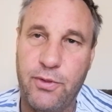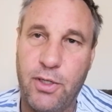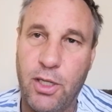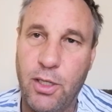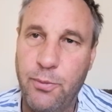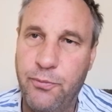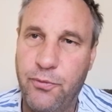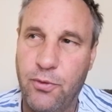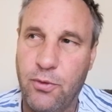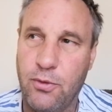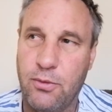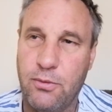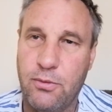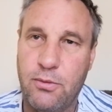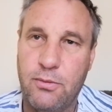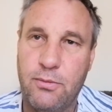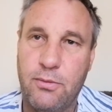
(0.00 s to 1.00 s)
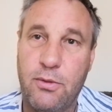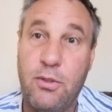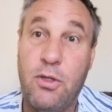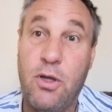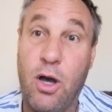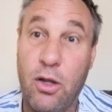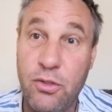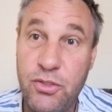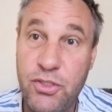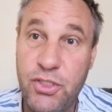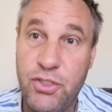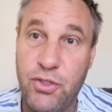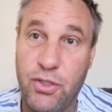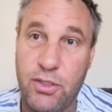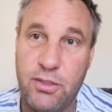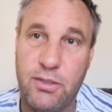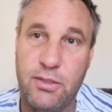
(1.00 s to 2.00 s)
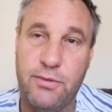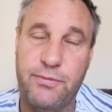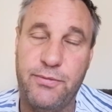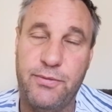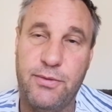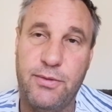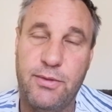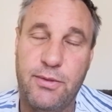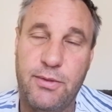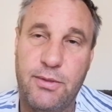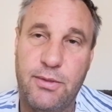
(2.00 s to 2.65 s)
and hopeful, constructive.